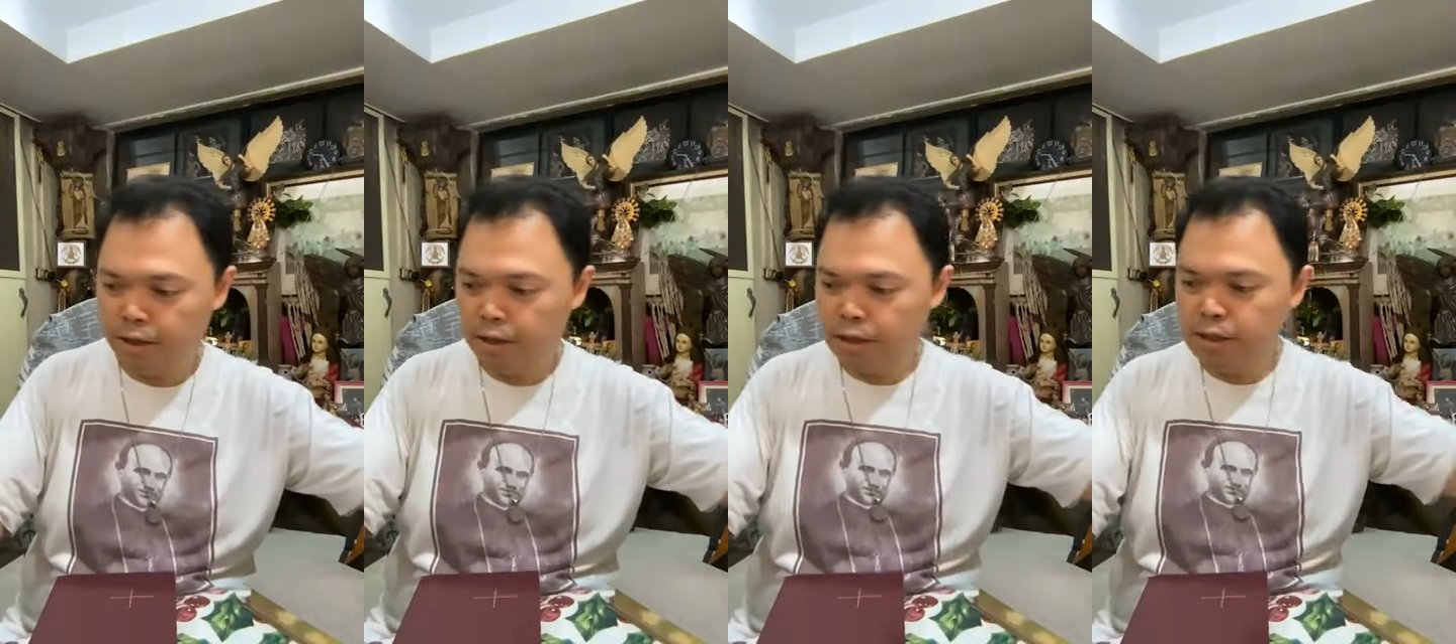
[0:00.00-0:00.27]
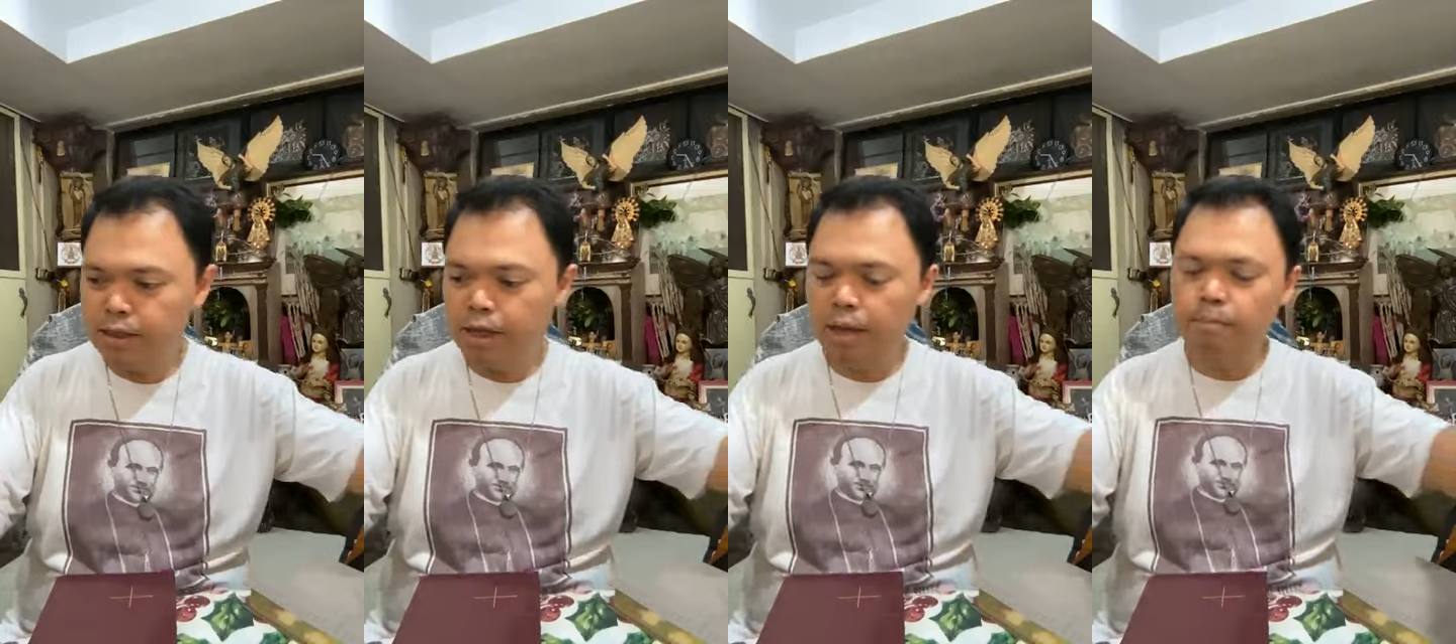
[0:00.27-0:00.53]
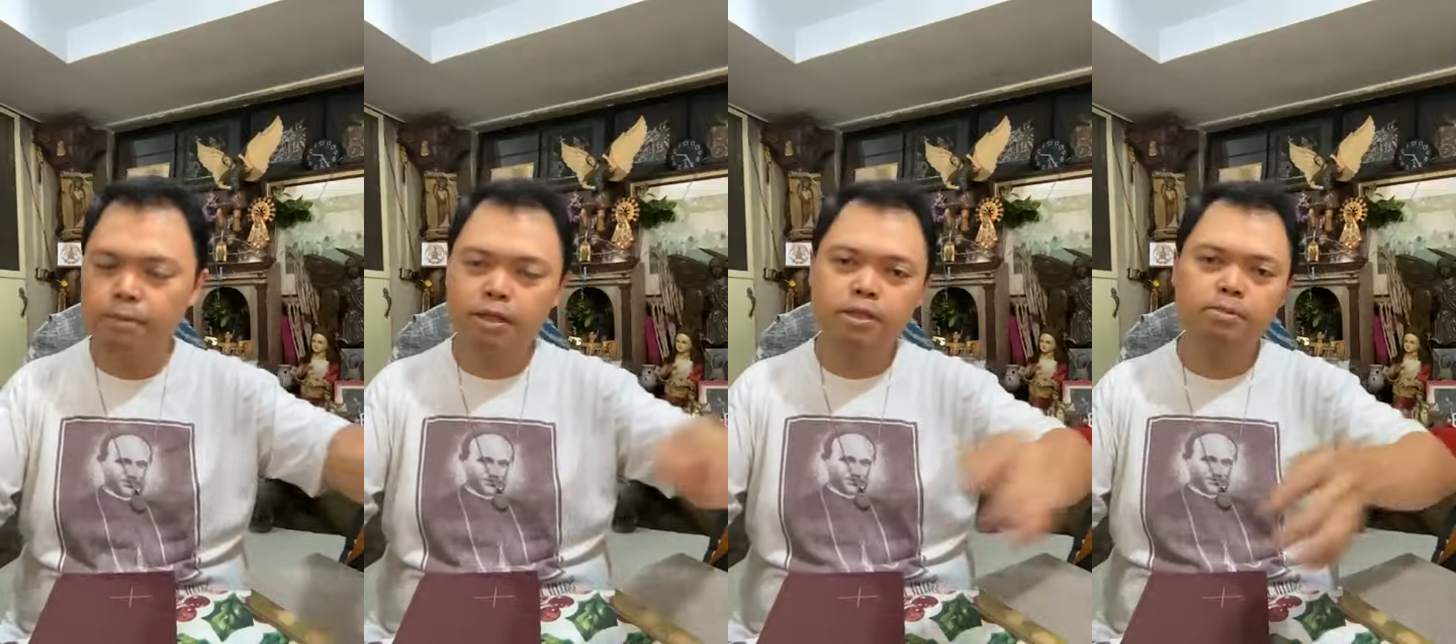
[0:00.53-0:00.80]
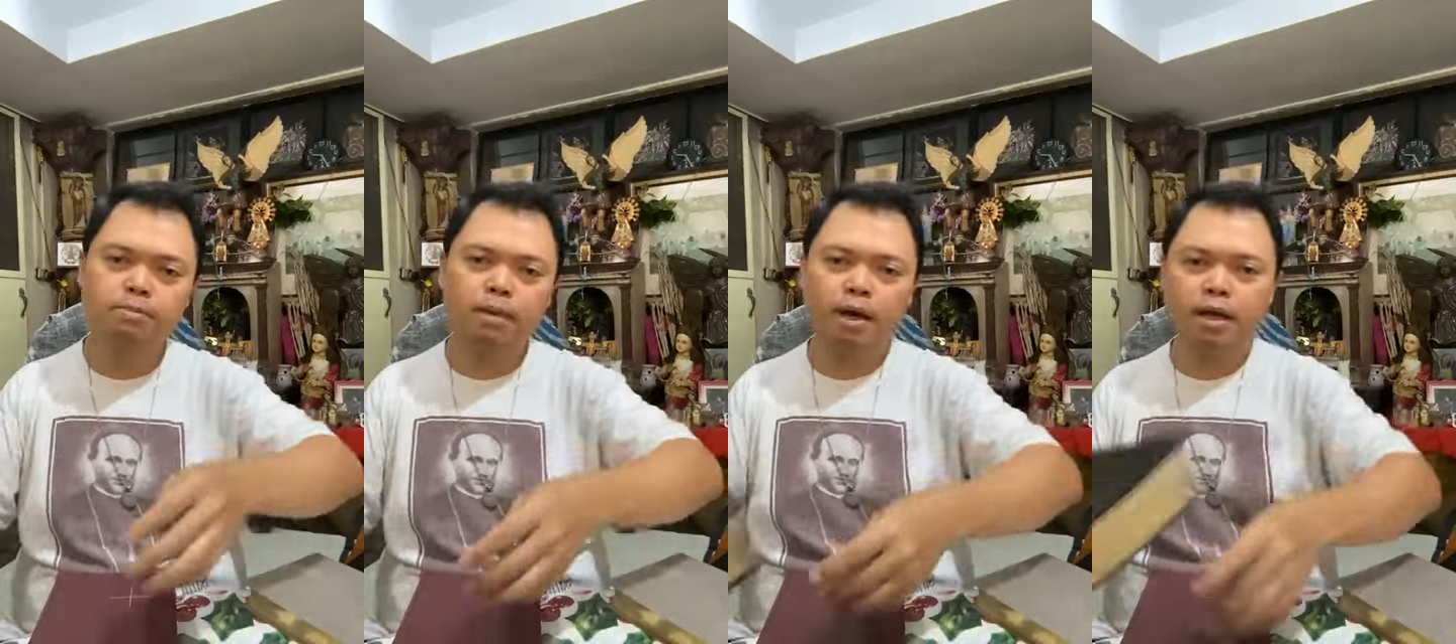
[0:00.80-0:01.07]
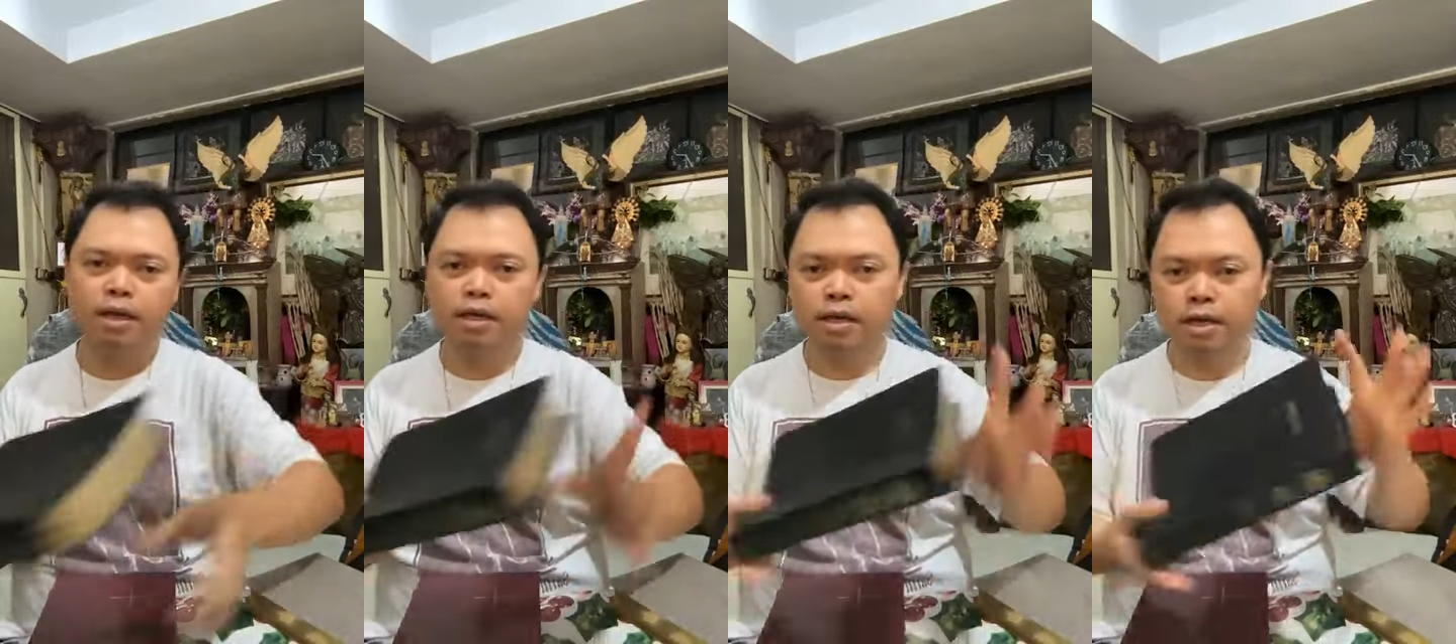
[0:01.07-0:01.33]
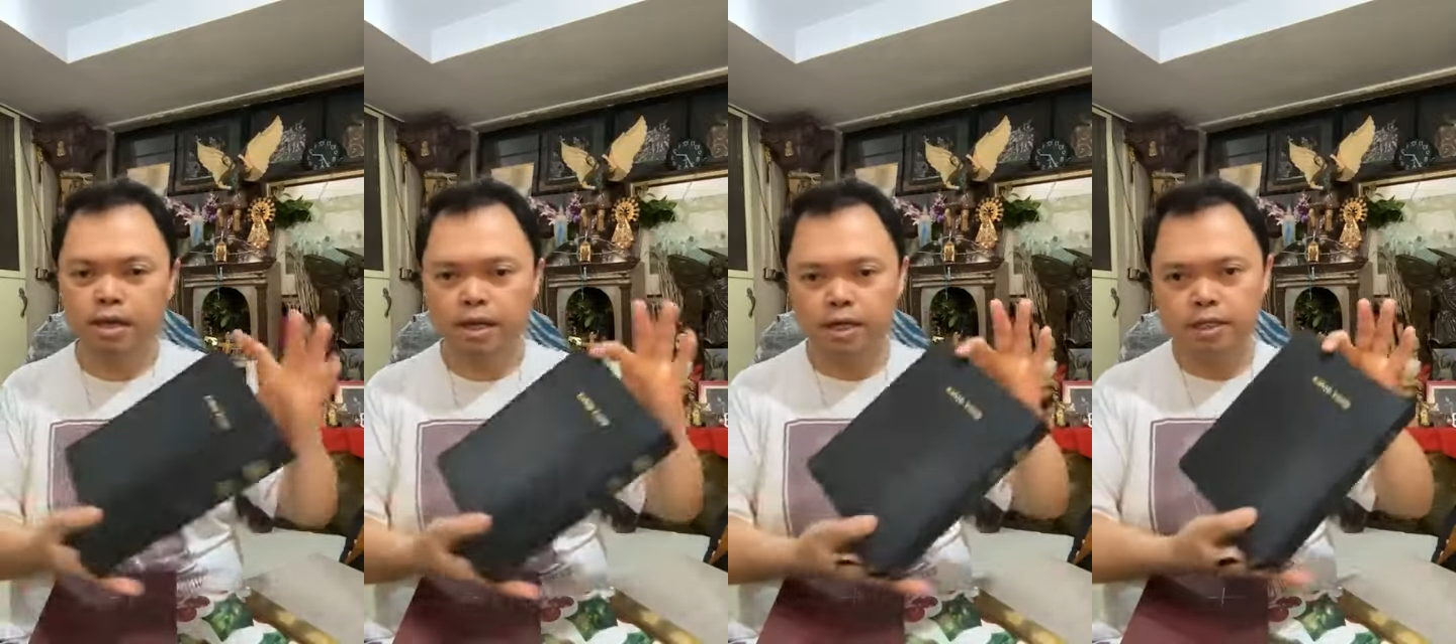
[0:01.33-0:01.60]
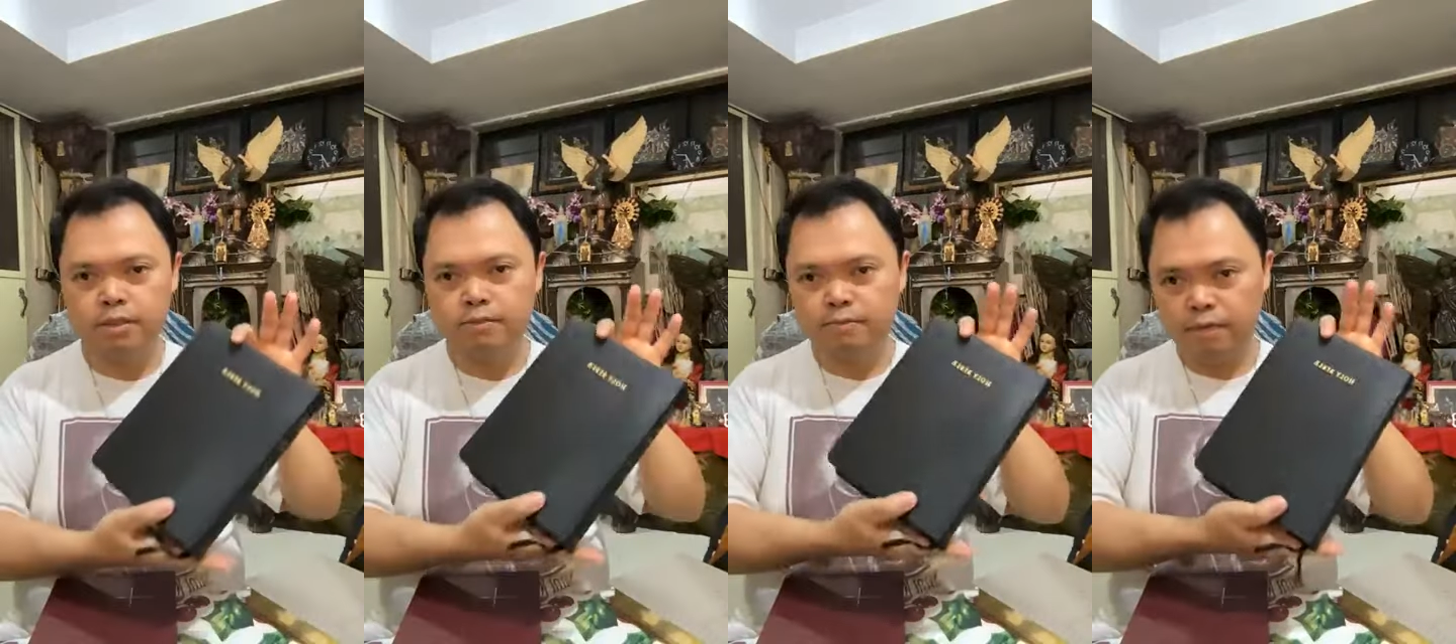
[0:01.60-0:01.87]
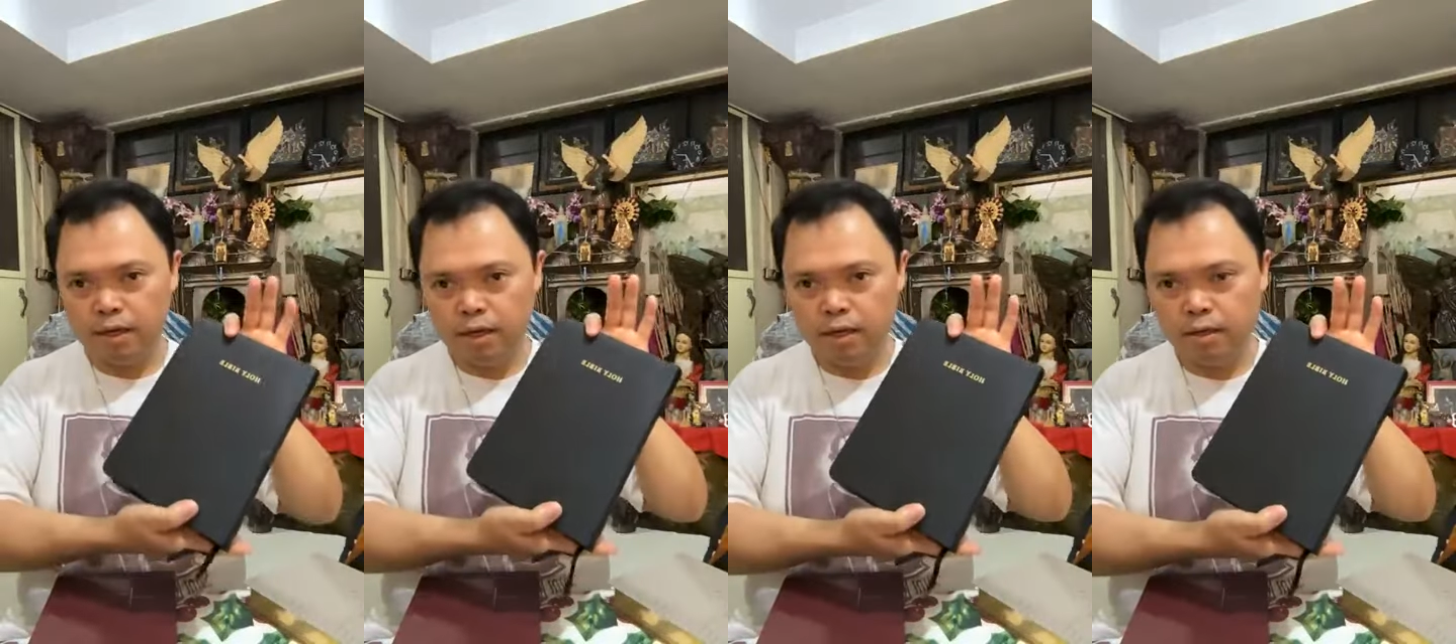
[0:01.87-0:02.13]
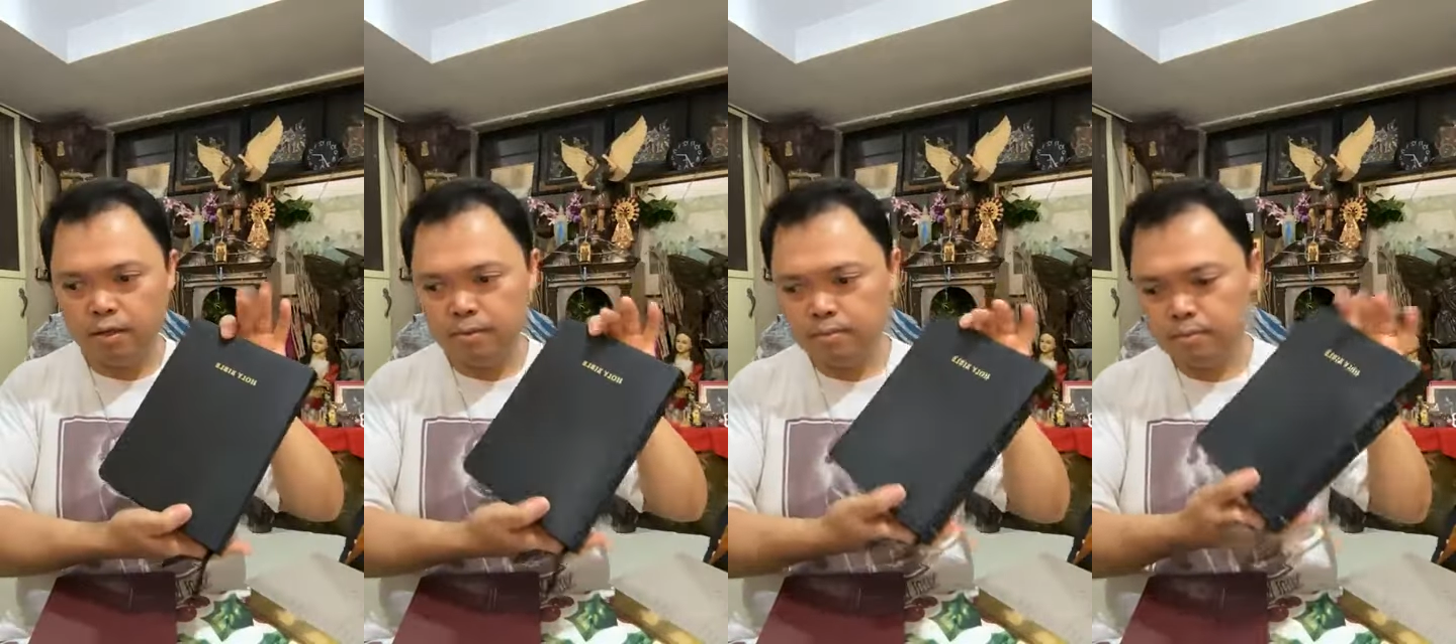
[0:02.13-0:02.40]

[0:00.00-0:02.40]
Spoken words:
and this time it's my ESV.